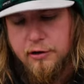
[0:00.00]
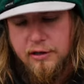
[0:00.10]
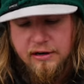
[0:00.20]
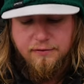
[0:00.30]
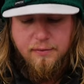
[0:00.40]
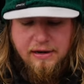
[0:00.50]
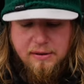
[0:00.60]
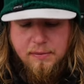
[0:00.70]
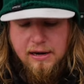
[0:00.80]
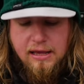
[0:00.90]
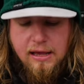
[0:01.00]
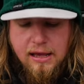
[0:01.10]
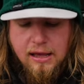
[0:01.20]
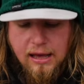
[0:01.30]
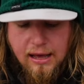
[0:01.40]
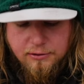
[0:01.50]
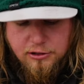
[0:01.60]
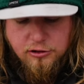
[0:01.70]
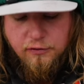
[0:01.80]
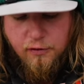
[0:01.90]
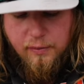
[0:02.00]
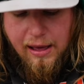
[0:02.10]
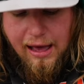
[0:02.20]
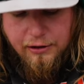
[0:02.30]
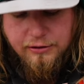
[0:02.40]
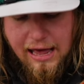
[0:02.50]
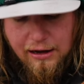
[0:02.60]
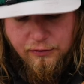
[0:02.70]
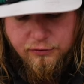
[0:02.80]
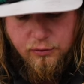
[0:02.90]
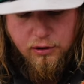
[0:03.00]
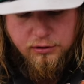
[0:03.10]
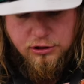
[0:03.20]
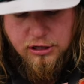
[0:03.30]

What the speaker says: you can get them from anybody. Just look for them at your tackle store on the